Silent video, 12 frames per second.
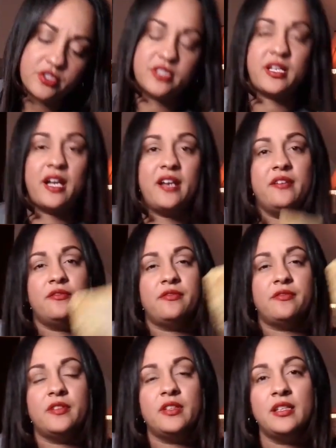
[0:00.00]
She's kind
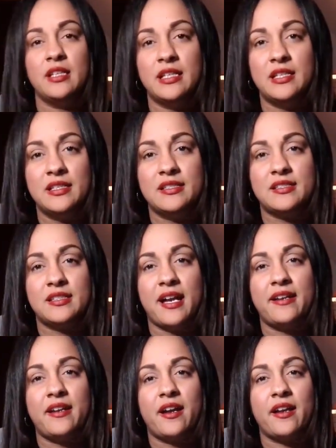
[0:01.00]
of
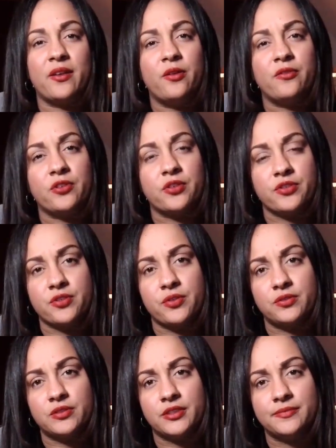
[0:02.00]
side eyeing over her
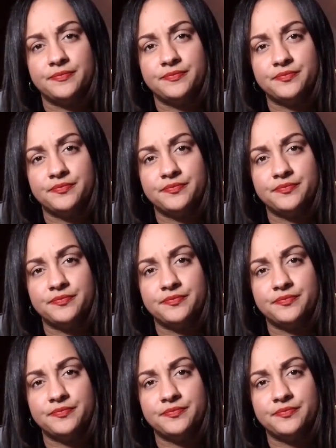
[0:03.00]
shoulder.